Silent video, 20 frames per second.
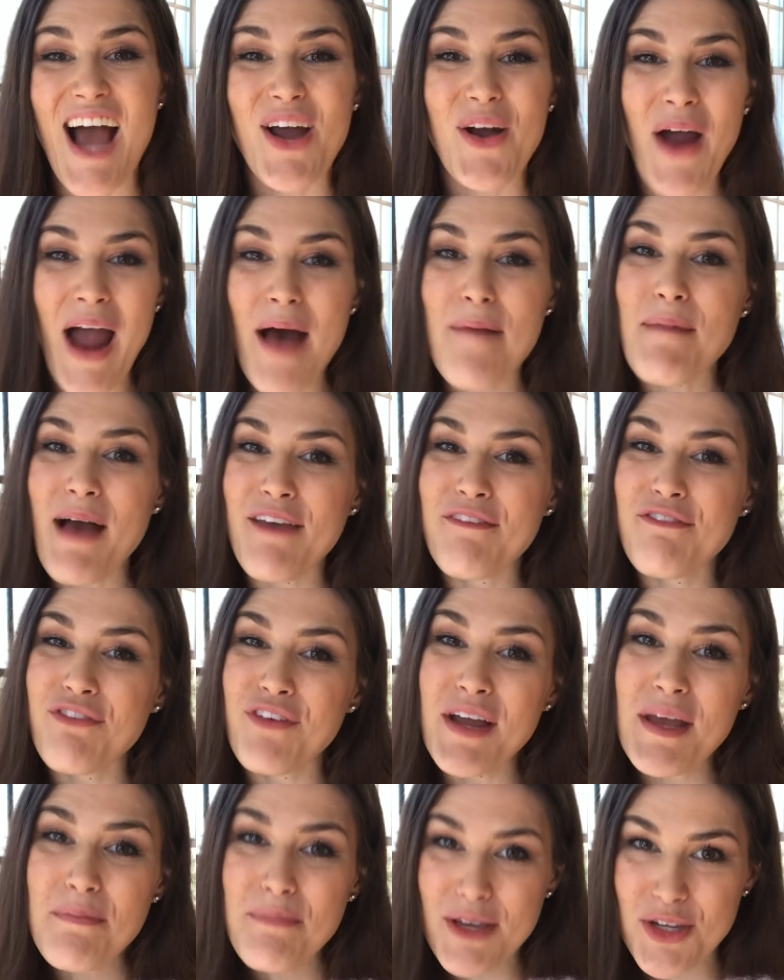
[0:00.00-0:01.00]
Grab my
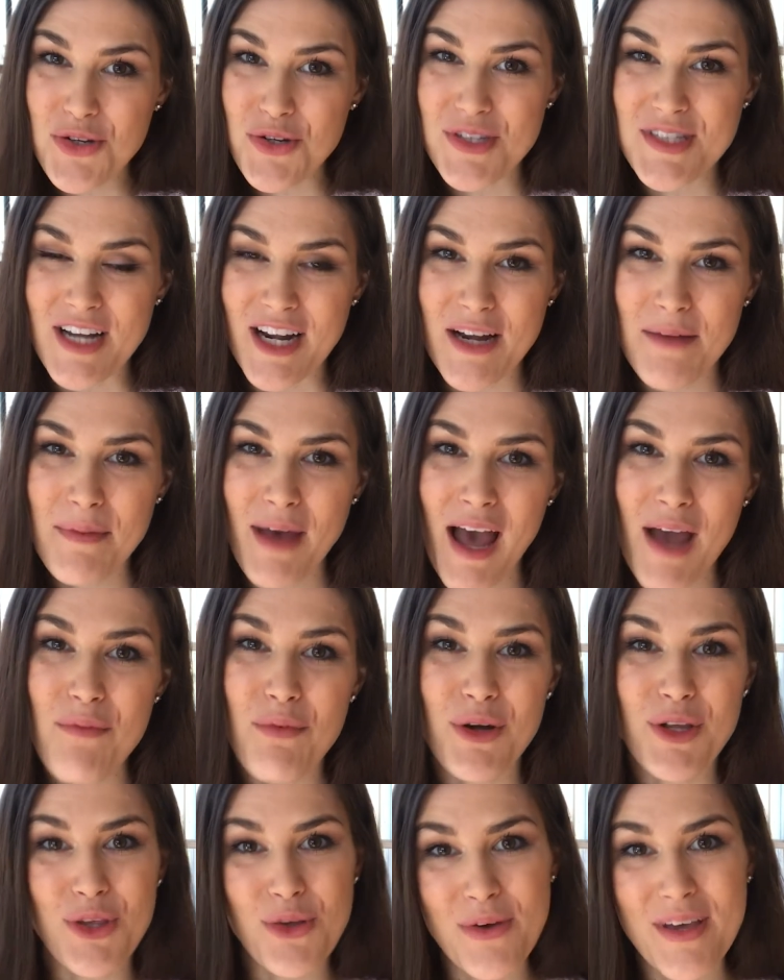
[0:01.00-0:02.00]
free Pinterest startup guide
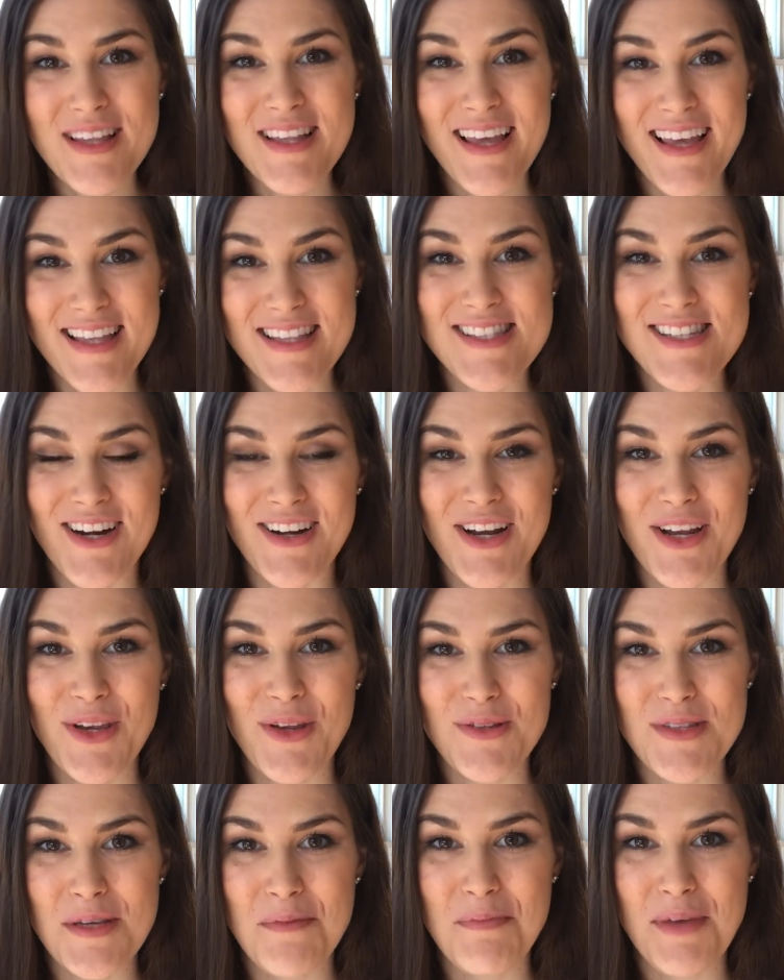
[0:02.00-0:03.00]
where you can get started
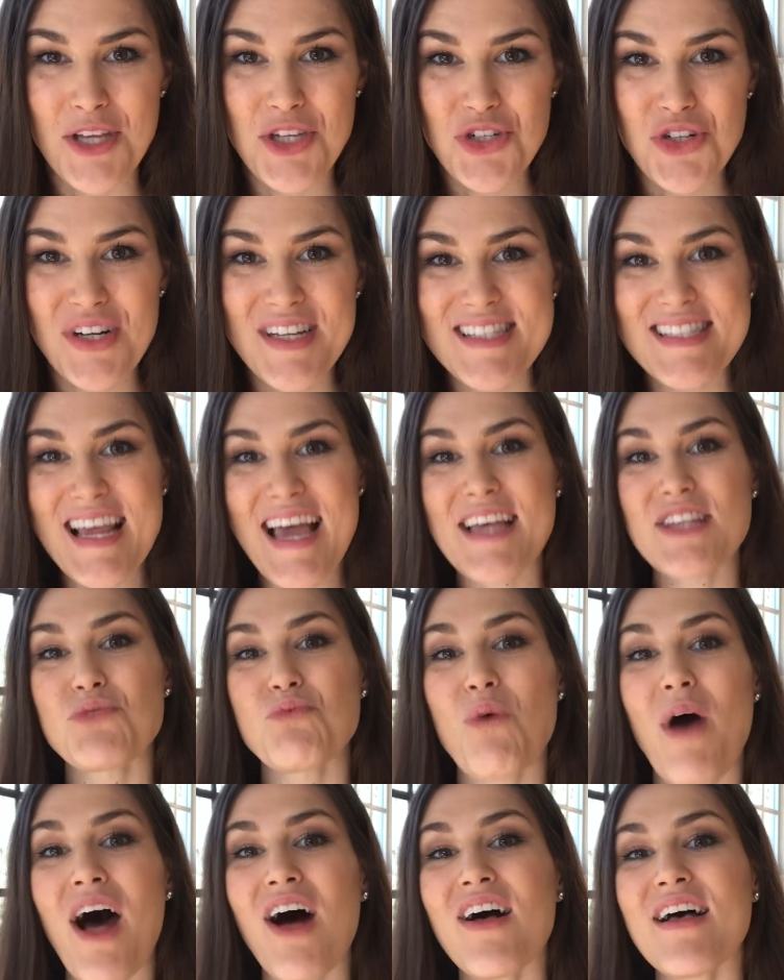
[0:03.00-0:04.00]
using Pinterest as
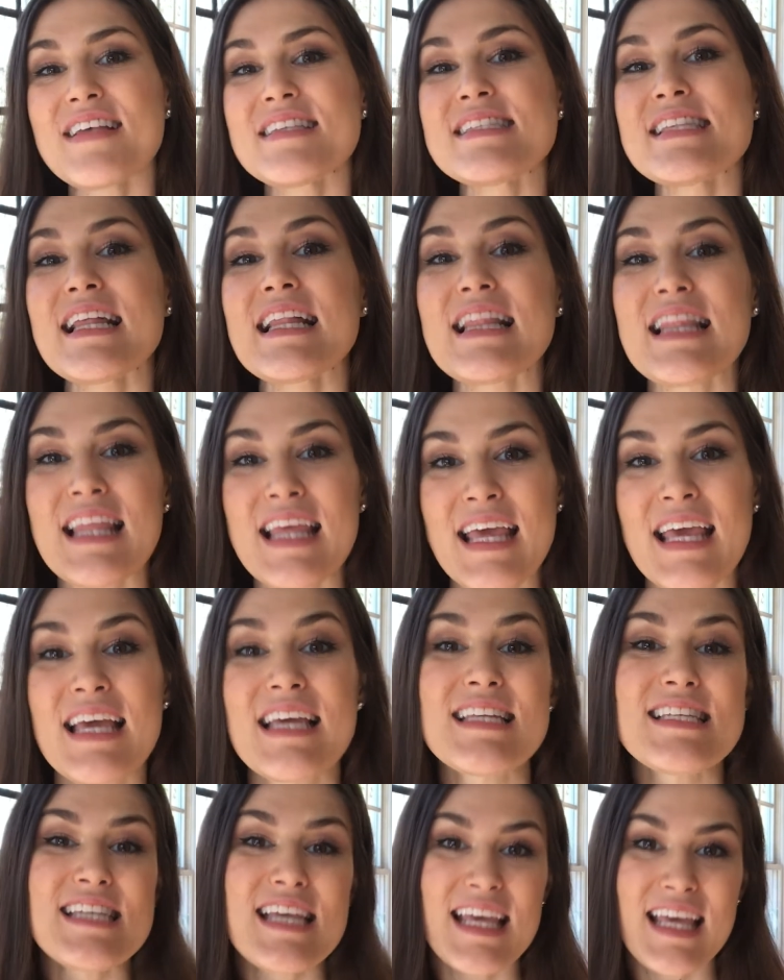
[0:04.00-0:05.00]
well as the
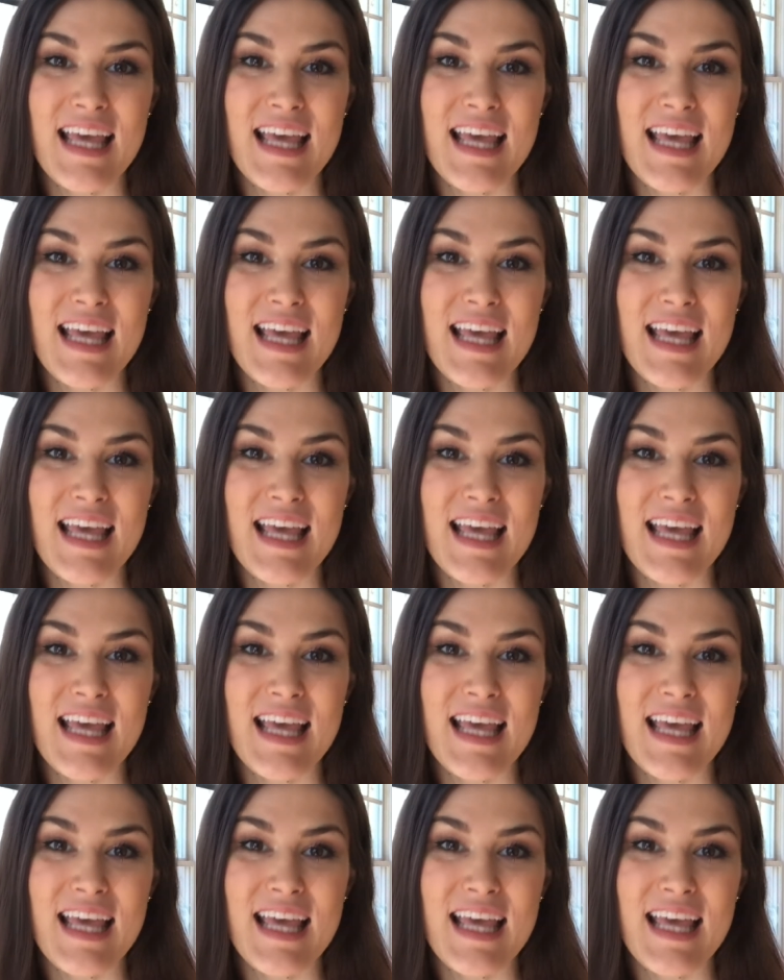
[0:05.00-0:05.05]
link to